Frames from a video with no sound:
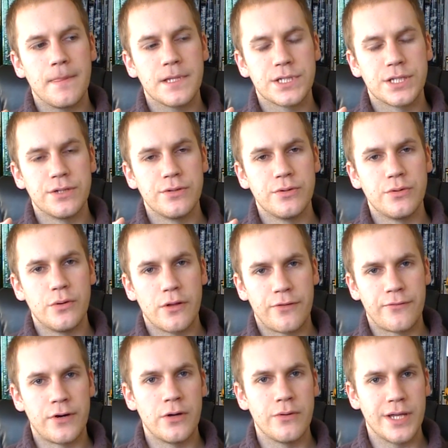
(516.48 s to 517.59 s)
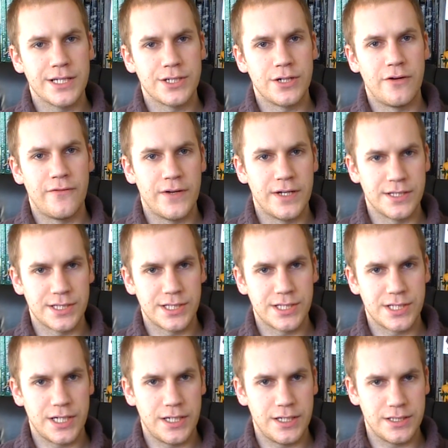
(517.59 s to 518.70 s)
to throw that off and
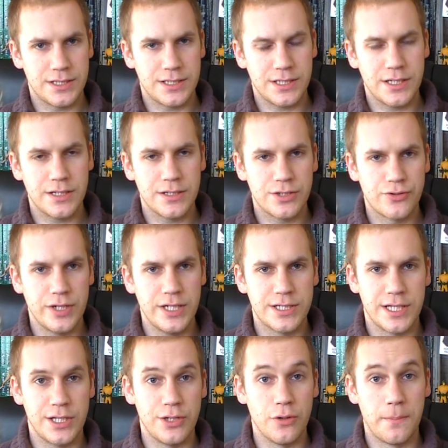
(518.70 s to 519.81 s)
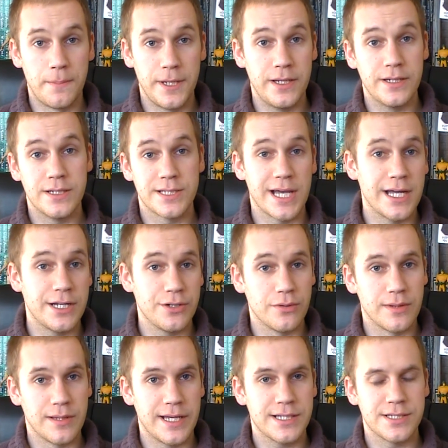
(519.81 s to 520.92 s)
start treating your peers and your
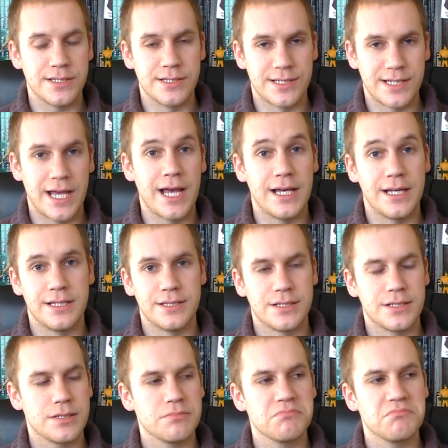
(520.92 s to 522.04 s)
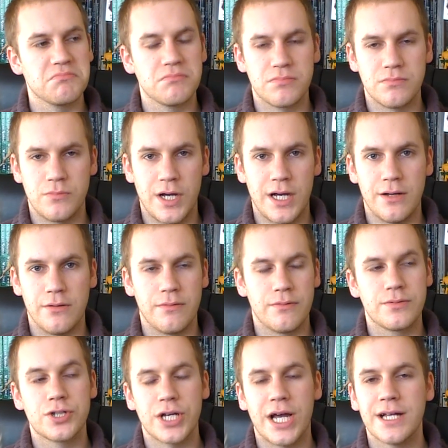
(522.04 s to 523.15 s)
lessers as, well,
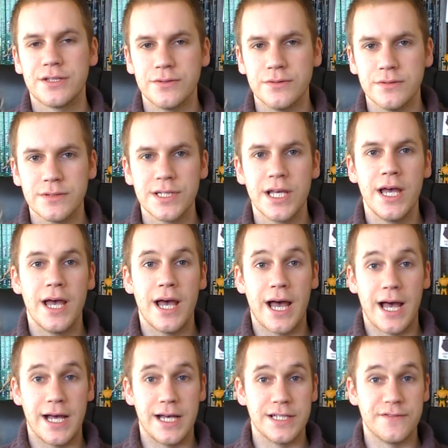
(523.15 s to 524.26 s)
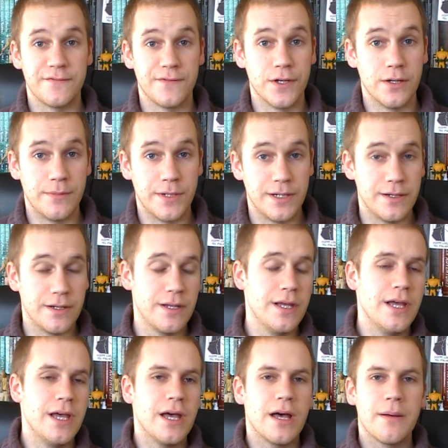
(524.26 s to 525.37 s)
chattels, as vermin,
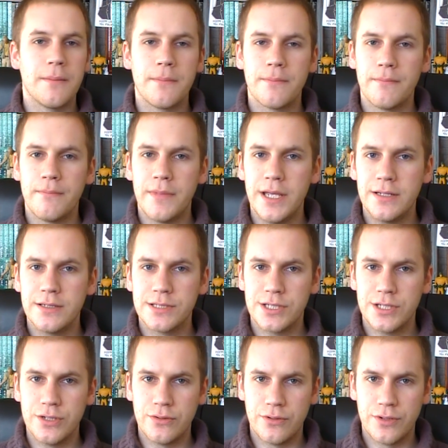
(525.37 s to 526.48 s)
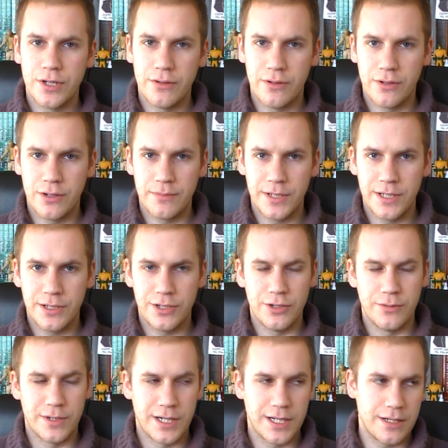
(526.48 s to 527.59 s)
means you're no longer being
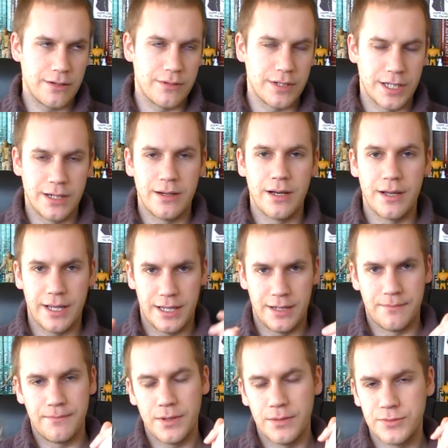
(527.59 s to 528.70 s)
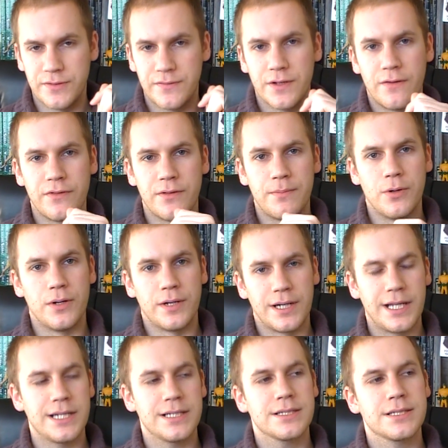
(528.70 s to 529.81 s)
human. And okay, again, I'm drifting off the point.
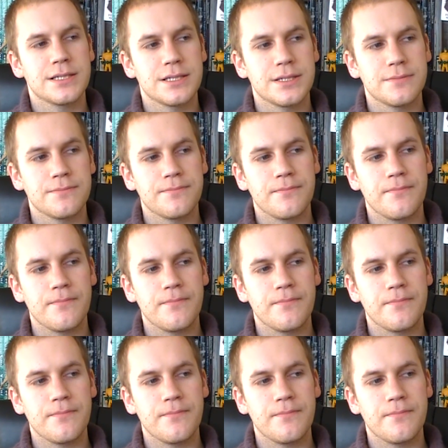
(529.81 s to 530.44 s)
Let's,